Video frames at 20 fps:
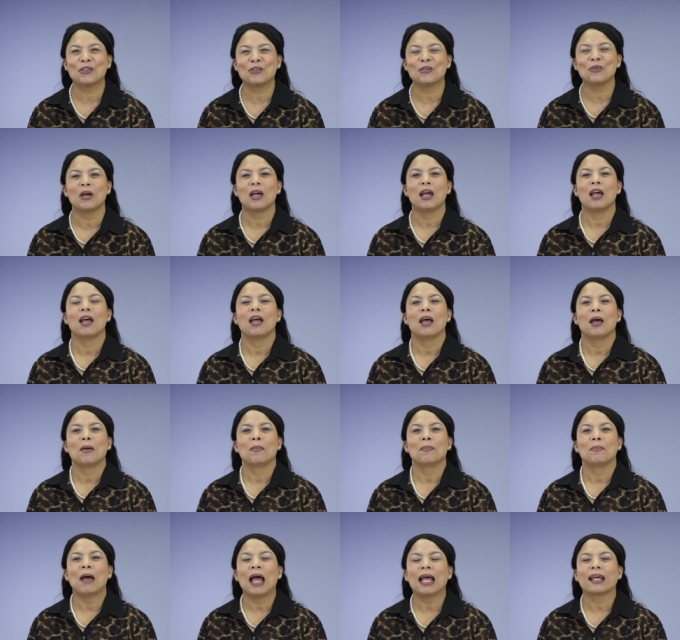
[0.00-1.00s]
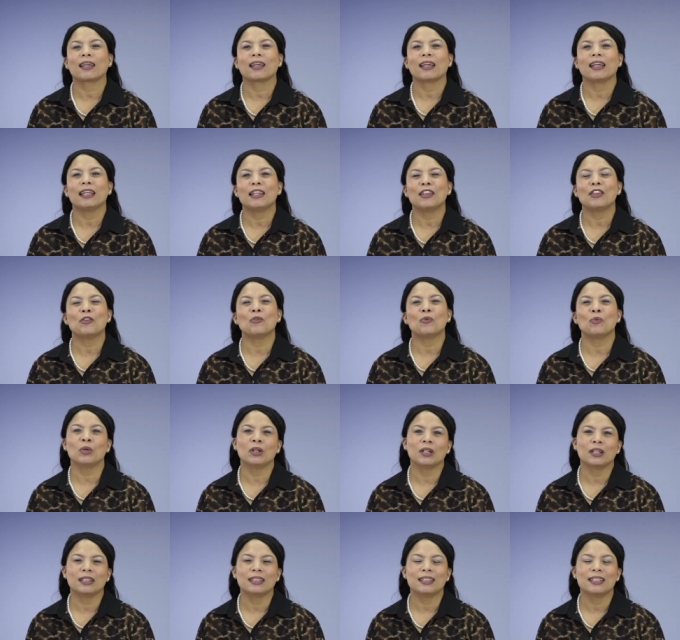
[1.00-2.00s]
you back in the
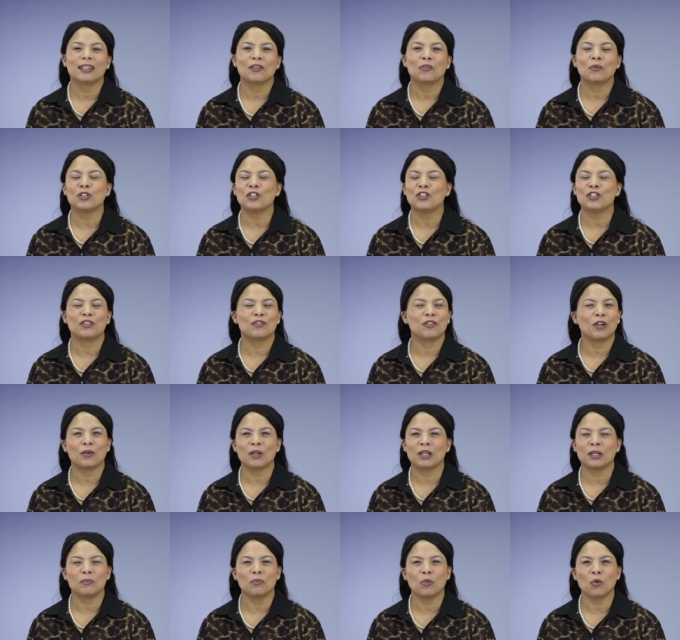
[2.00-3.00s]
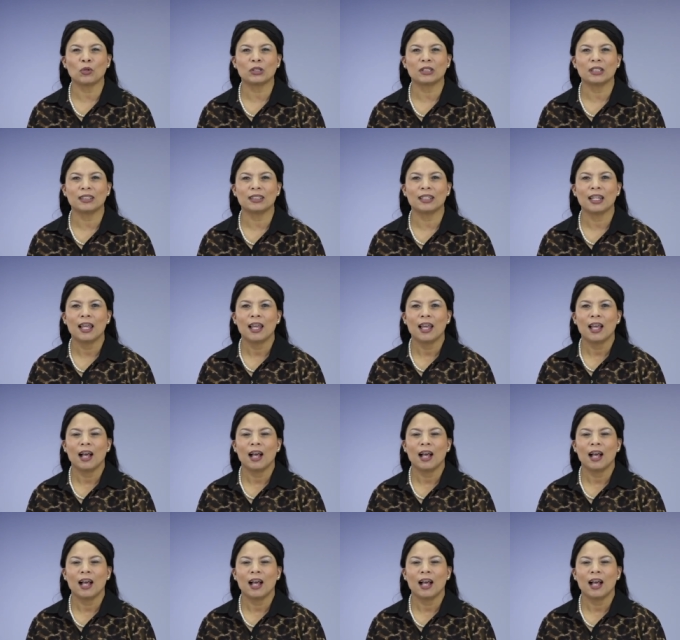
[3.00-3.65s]
Word, which is very important.